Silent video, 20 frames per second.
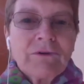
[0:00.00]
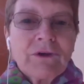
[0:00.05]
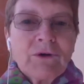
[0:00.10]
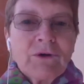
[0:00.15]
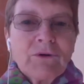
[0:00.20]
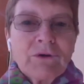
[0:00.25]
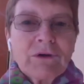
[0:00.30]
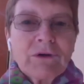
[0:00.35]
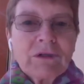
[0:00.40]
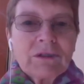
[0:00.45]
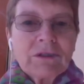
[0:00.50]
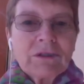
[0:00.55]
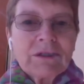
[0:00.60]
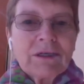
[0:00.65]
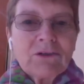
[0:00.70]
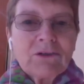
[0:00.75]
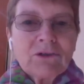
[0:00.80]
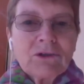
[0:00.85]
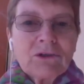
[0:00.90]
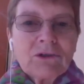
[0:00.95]
of the
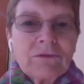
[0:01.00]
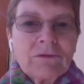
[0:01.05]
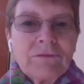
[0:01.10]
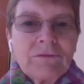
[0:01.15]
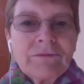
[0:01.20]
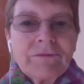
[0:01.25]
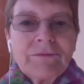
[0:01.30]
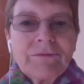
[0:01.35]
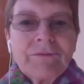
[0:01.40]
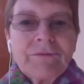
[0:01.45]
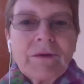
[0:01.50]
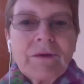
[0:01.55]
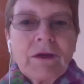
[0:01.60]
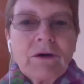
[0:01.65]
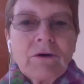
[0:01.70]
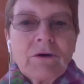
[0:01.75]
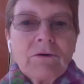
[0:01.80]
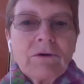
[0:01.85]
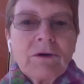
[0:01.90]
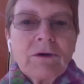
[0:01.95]
organization.
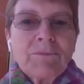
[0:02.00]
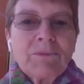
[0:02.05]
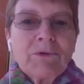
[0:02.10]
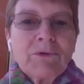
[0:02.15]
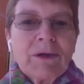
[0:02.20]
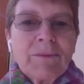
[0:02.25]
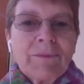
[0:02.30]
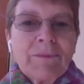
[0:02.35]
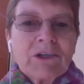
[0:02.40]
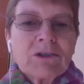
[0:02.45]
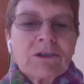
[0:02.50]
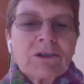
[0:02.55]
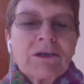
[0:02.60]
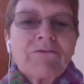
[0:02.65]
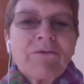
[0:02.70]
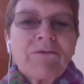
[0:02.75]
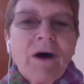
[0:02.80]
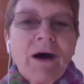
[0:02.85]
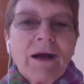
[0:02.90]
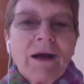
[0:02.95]
That pretty much
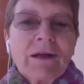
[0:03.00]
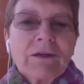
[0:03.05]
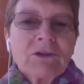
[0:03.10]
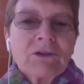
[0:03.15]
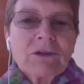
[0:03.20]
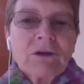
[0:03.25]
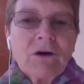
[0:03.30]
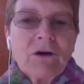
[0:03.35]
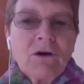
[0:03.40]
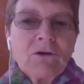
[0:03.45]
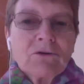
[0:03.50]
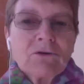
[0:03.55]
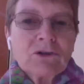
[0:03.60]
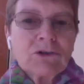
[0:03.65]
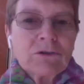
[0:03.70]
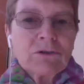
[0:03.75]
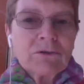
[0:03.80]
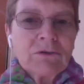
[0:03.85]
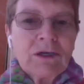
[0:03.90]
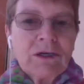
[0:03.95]
defines the
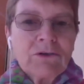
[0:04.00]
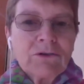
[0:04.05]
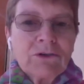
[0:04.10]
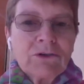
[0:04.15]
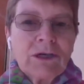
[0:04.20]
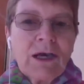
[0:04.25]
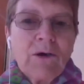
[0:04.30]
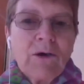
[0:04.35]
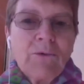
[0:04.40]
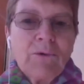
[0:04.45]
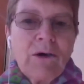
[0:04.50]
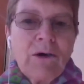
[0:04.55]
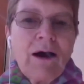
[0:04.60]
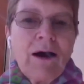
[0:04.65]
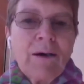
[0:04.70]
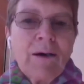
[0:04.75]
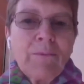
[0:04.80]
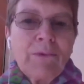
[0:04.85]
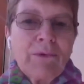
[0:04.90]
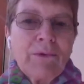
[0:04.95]
culture. Here's how we're
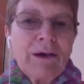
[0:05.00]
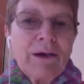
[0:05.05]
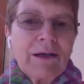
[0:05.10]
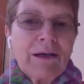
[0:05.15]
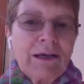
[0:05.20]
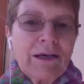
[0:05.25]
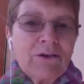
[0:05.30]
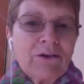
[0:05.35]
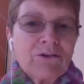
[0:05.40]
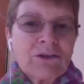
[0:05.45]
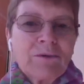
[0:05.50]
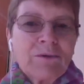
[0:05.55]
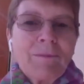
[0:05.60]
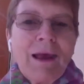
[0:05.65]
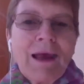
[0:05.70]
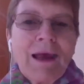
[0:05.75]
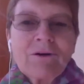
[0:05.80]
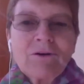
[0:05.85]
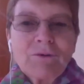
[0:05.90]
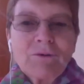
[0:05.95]
operating. Here's the
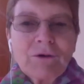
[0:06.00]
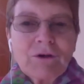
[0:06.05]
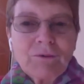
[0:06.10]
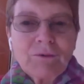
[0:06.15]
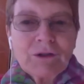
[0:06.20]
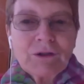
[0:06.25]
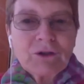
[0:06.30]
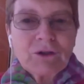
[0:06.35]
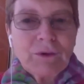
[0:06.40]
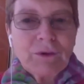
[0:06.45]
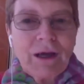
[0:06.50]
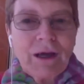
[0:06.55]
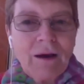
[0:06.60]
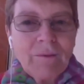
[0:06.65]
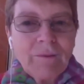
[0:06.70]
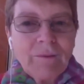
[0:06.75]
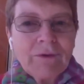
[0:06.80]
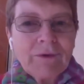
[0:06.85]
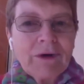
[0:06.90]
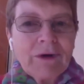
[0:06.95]
manner with which we
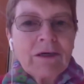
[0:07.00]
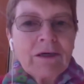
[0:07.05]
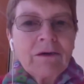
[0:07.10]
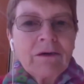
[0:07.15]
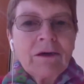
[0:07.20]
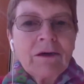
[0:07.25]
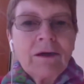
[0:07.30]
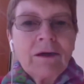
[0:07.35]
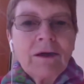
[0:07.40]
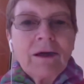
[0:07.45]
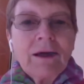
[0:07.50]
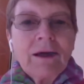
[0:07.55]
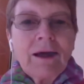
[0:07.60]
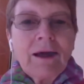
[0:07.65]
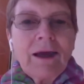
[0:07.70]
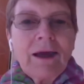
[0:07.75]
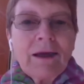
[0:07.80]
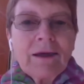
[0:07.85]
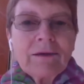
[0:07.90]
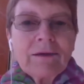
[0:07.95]
operate.
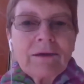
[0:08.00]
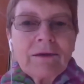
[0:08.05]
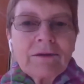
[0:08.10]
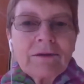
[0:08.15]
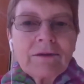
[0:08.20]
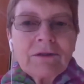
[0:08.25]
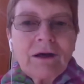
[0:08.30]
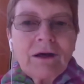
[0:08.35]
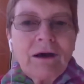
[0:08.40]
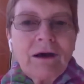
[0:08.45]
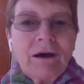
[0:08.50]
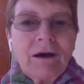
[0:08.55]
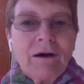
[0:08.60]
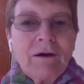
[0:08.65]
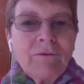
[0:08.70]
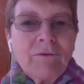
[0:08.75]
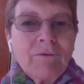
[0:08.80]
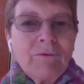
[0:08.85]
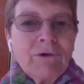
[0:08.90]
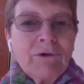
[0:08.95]
And
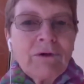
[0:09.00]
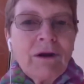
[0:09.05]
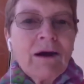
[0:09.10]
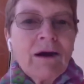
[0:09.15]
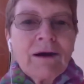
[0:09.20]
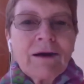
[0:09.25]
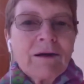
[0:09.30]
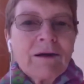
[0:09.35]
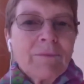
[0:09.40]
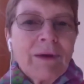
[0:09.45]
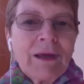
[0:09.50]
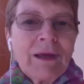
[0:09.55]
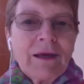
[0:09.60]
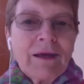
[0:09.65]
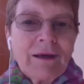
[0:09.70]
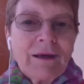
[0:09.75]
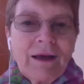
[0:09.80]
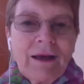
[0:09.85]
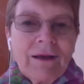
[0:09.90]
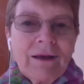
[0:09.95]
we're not going to
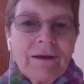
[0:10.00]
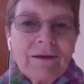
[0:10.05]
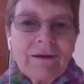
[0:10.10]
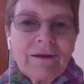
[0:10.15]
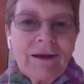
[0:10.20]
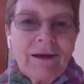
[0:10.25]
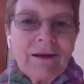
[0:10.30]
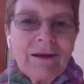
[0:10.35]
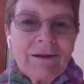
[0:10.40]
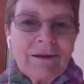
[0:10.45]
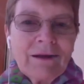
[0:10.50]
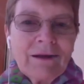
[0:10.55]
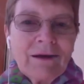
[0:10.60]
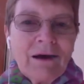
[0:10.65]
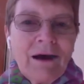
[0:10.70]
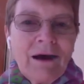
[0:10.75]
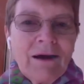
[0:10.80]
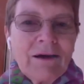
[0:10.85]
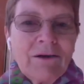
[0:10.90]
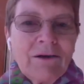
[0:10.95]
make the
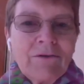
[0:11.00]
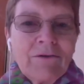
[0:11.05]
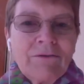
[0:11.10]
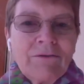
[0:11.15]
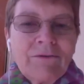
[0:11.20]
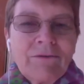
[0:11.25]
kind